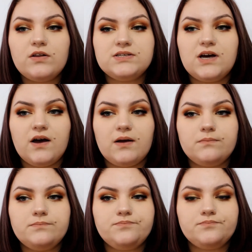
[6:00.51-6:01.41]
the
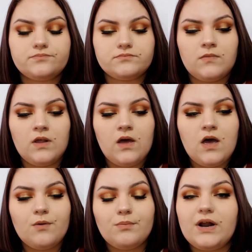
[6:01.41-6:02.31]
time,
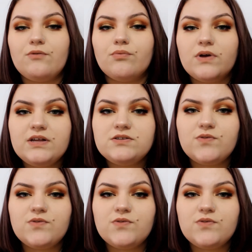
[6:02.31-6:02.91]
but I really do